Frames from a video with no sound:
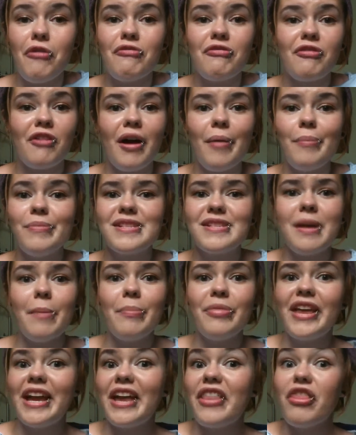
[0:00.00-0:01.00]
from
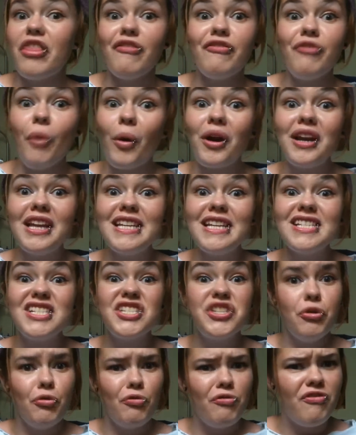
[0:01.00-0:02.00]
something in the 40s
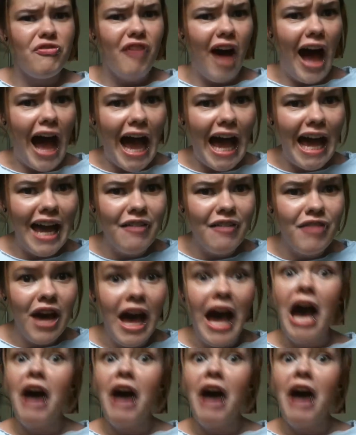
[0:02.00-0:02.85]
to 5.